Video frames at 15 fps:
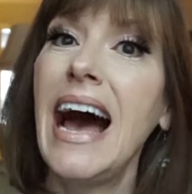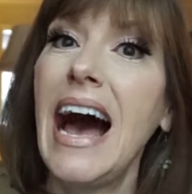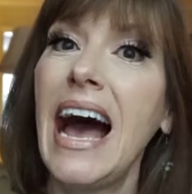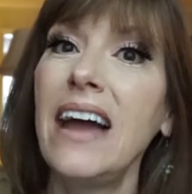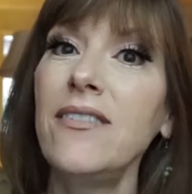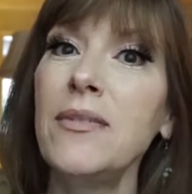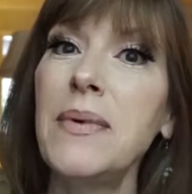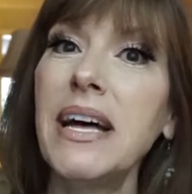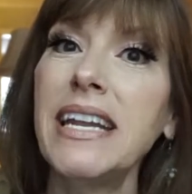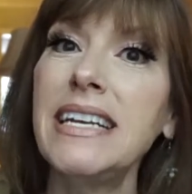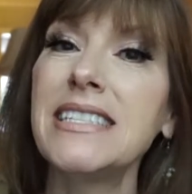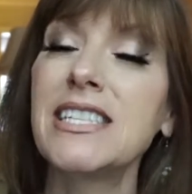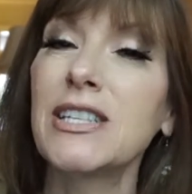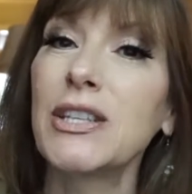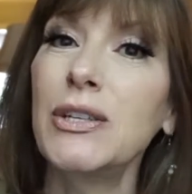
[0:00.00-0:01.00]
Hi everybody,
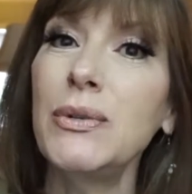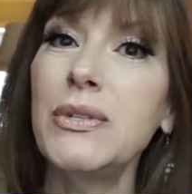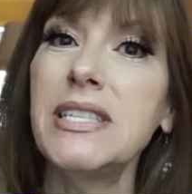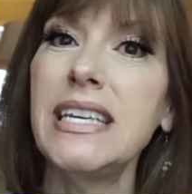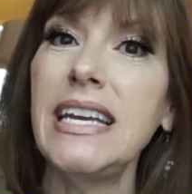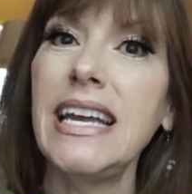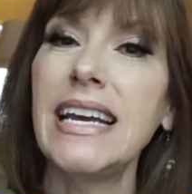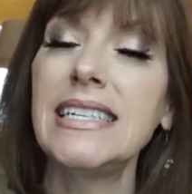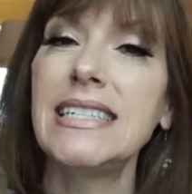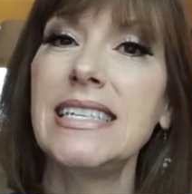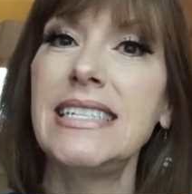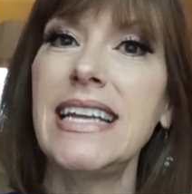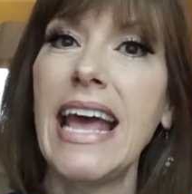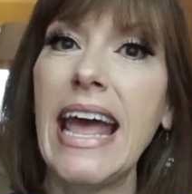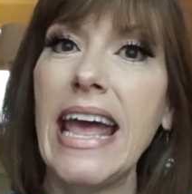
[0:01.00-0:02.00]
it's Lucy, and
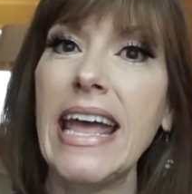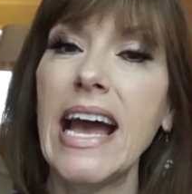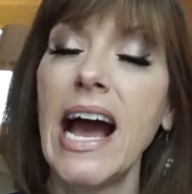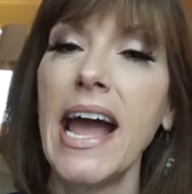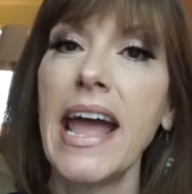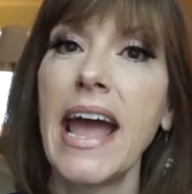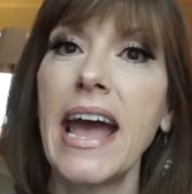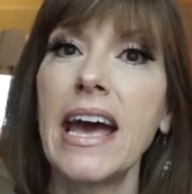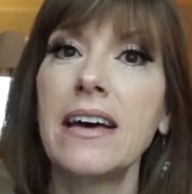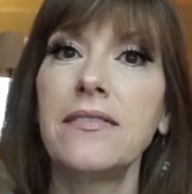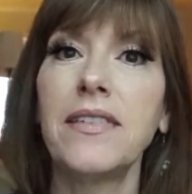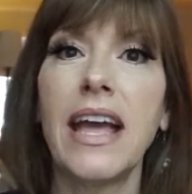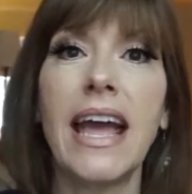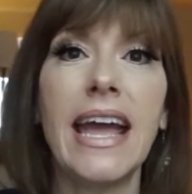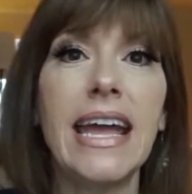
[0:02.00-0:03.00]
today I
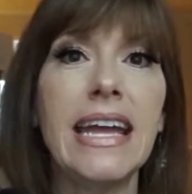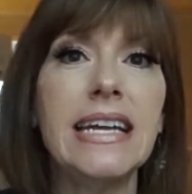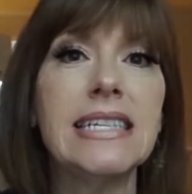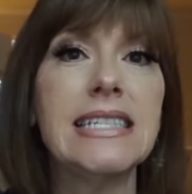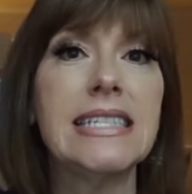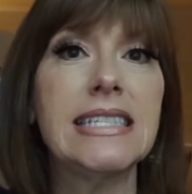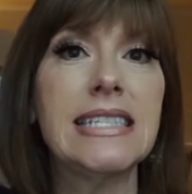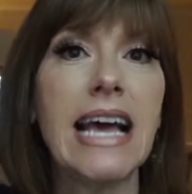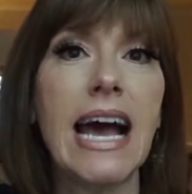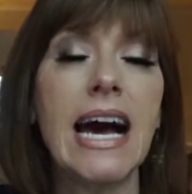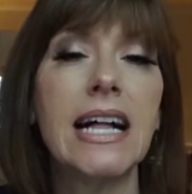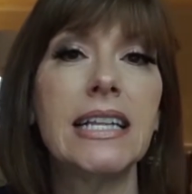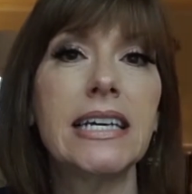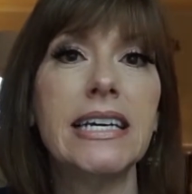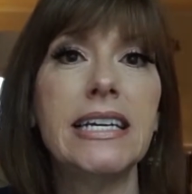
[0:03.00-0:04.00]
have a
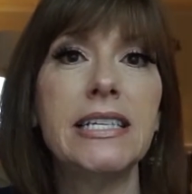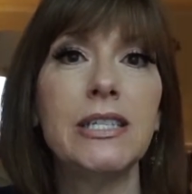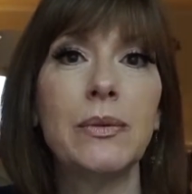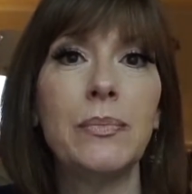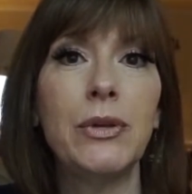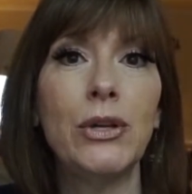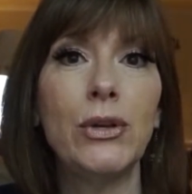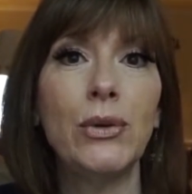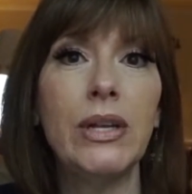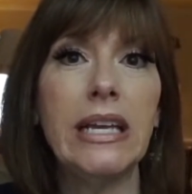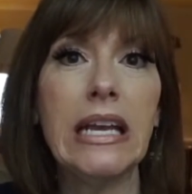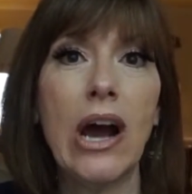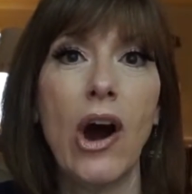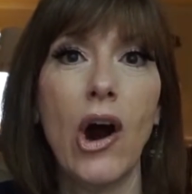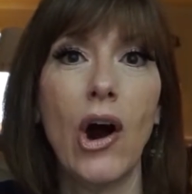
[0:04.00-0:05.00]
Sally's
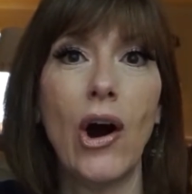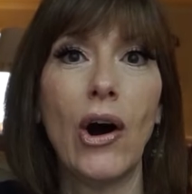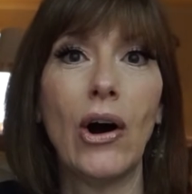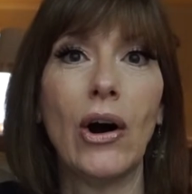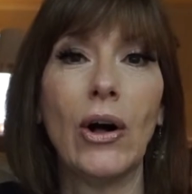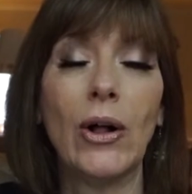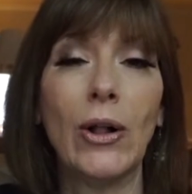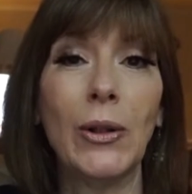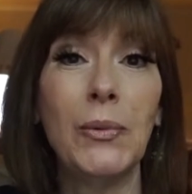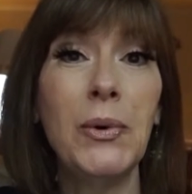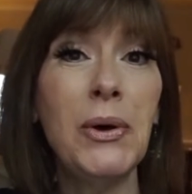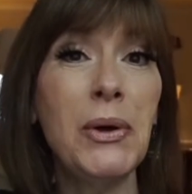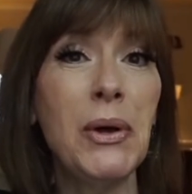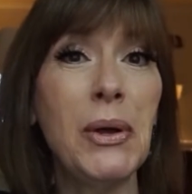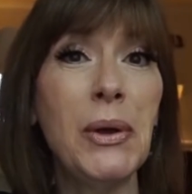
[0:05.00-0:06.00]
Beauty haul.
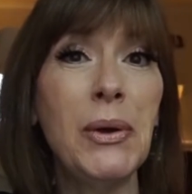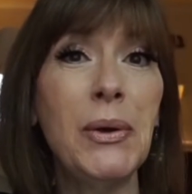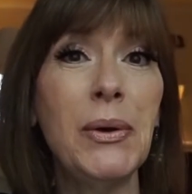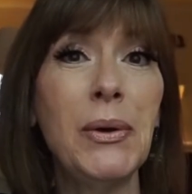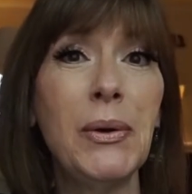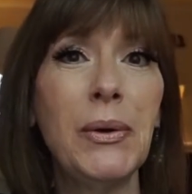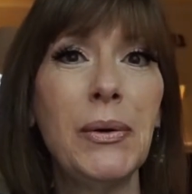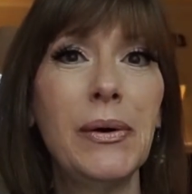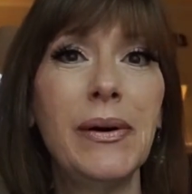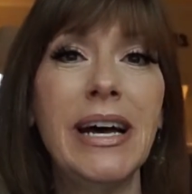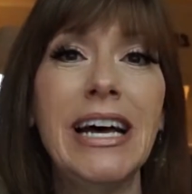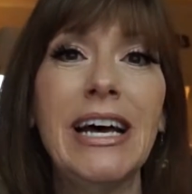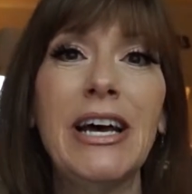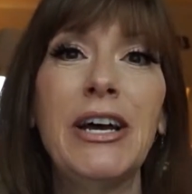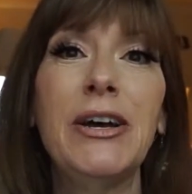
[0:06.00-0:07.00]
Woohoo!
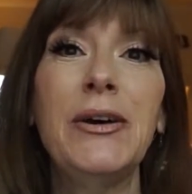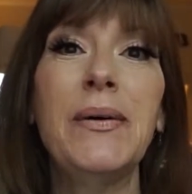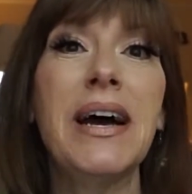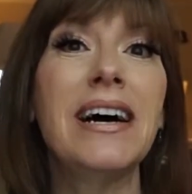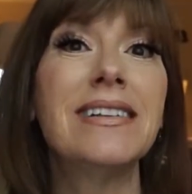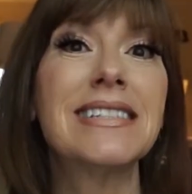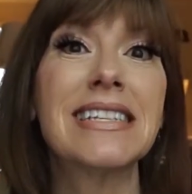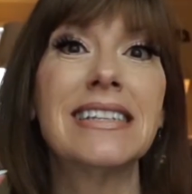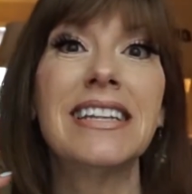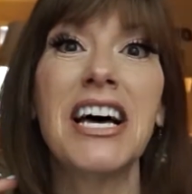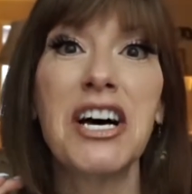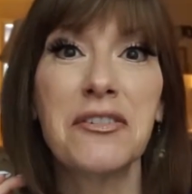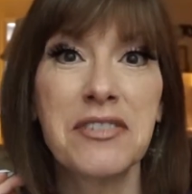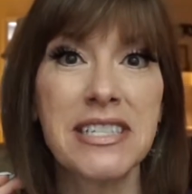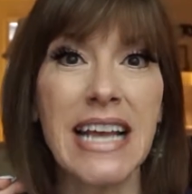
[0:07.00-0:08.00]
Who else
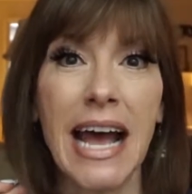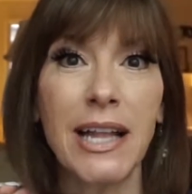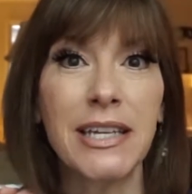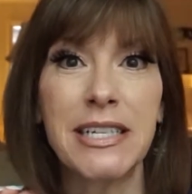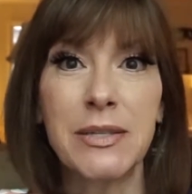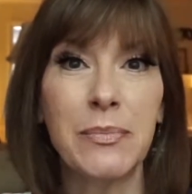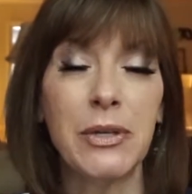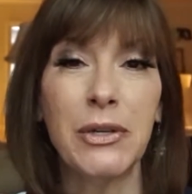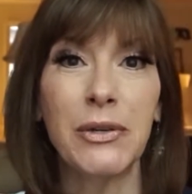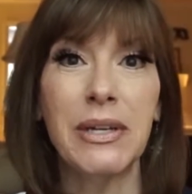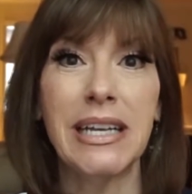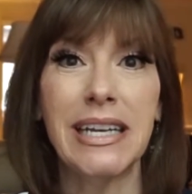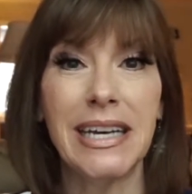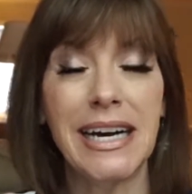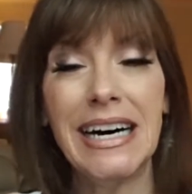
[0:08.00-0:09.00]
loves Sally's
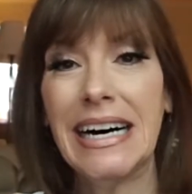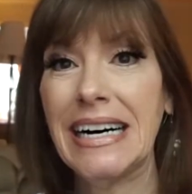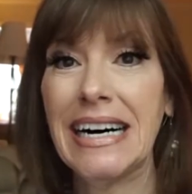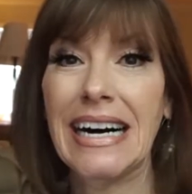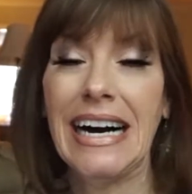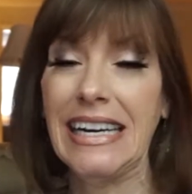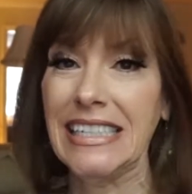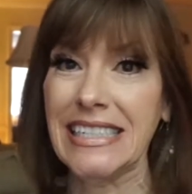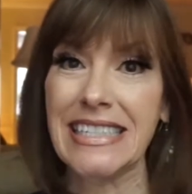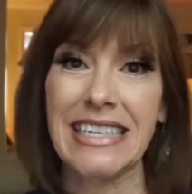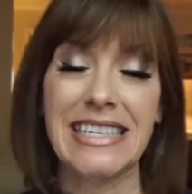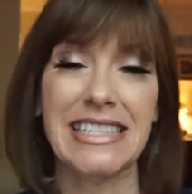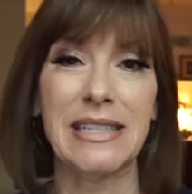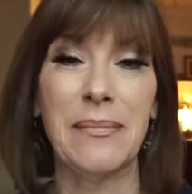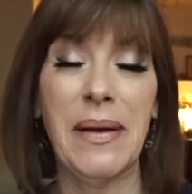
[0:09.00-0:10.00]
Beauty? I just
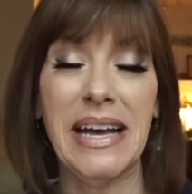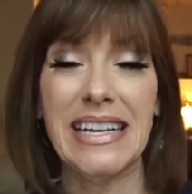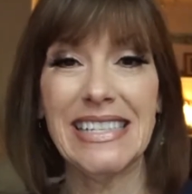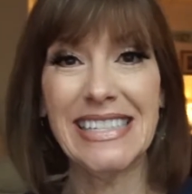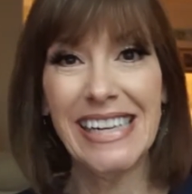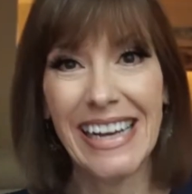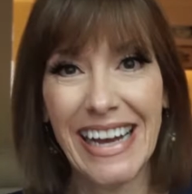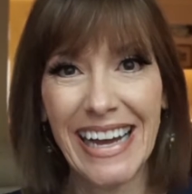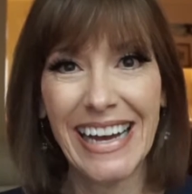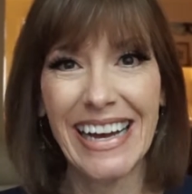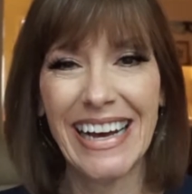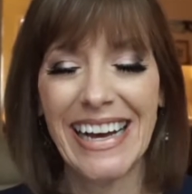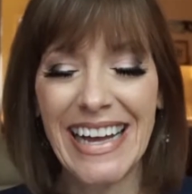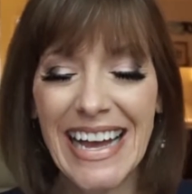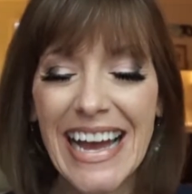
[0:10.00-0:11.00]
think it's the best.
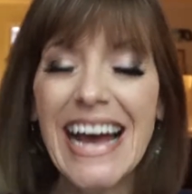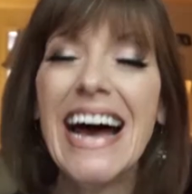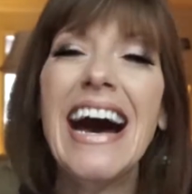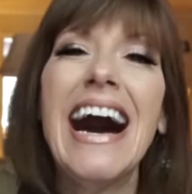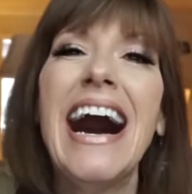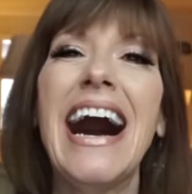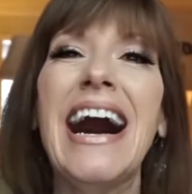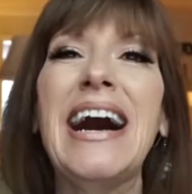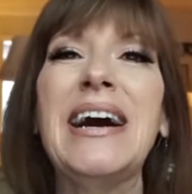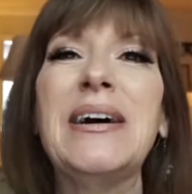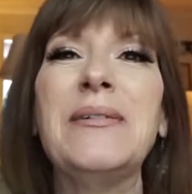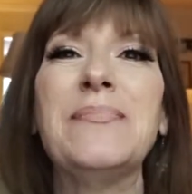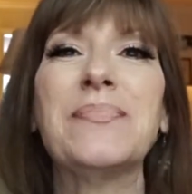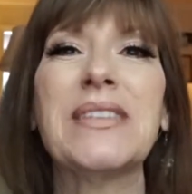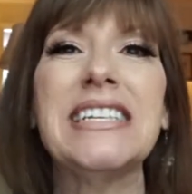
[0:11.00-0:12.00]

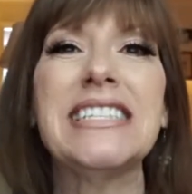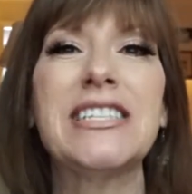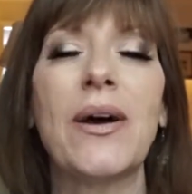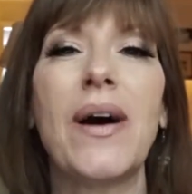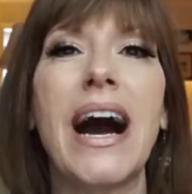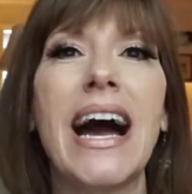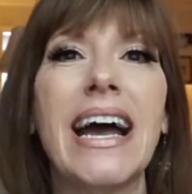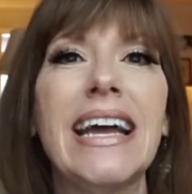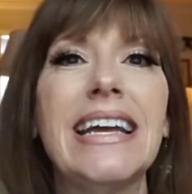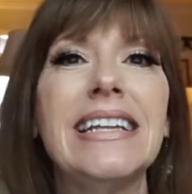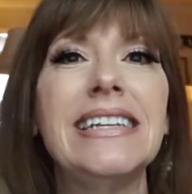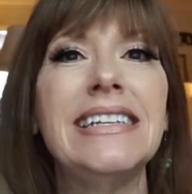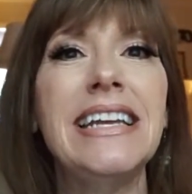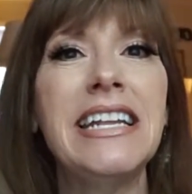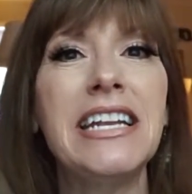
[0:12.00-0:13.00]
So I
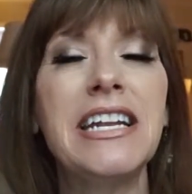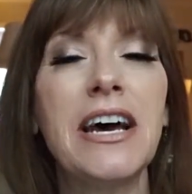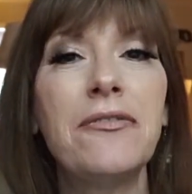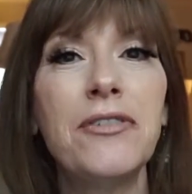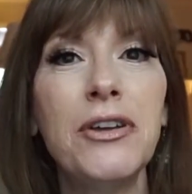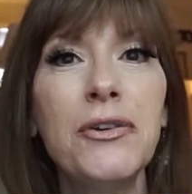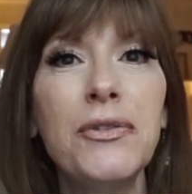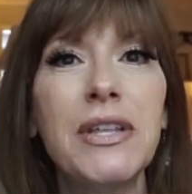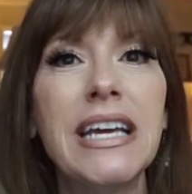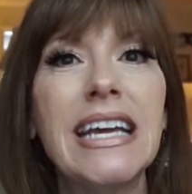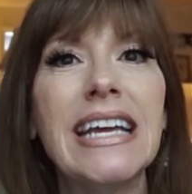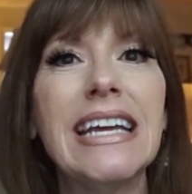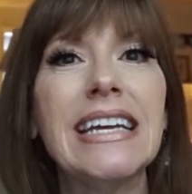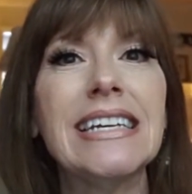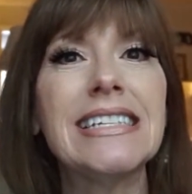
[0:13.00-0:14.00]
needed a few
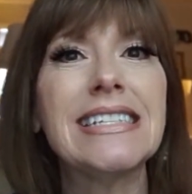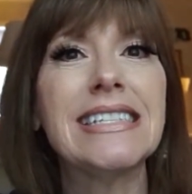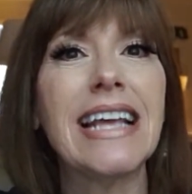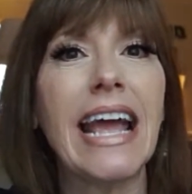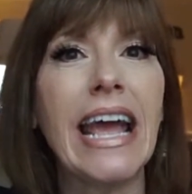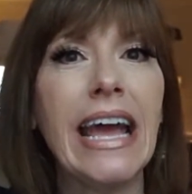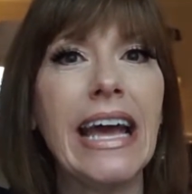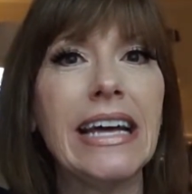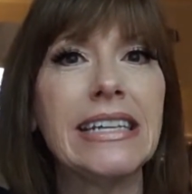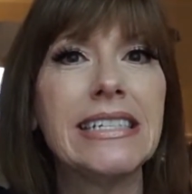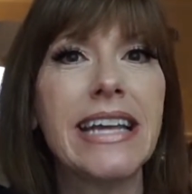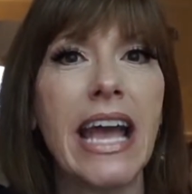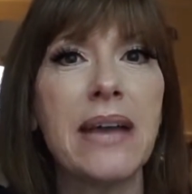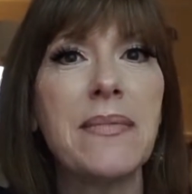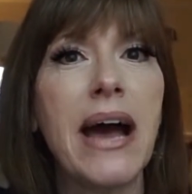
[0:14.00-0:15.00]
things and
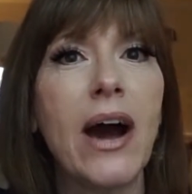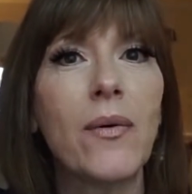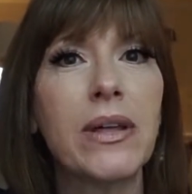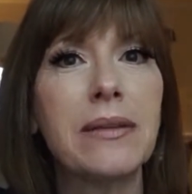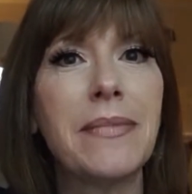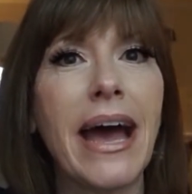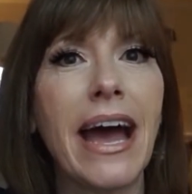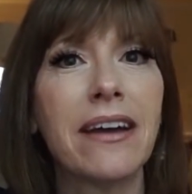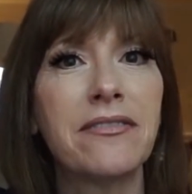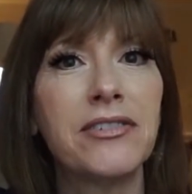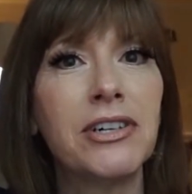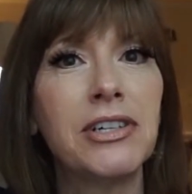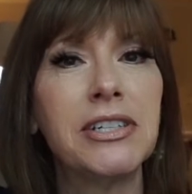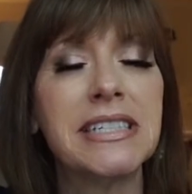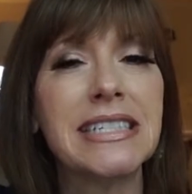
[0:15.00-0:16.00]
came out with a bag
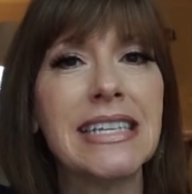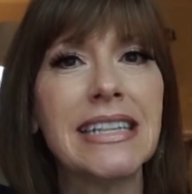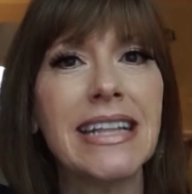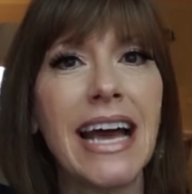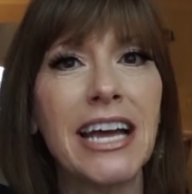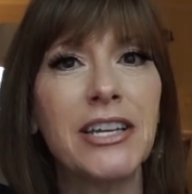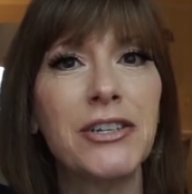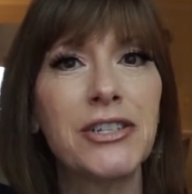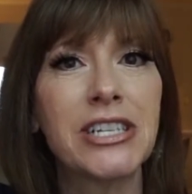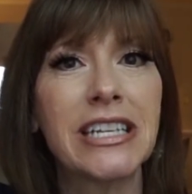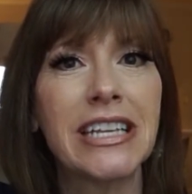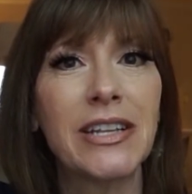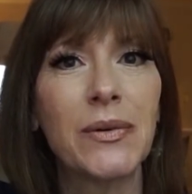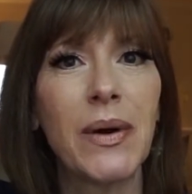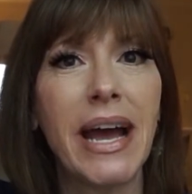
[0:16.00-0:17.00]
full. Isn't that
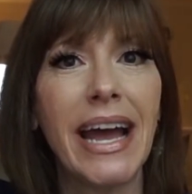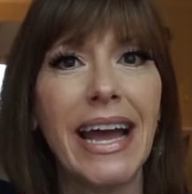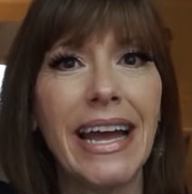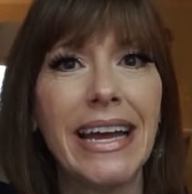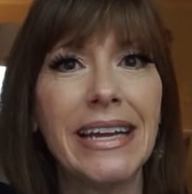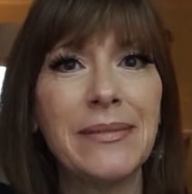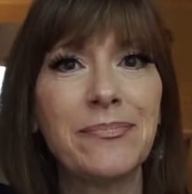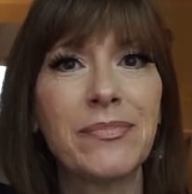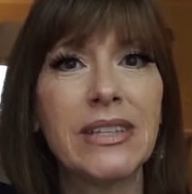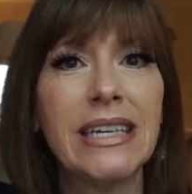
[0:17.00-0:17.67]
usually the way?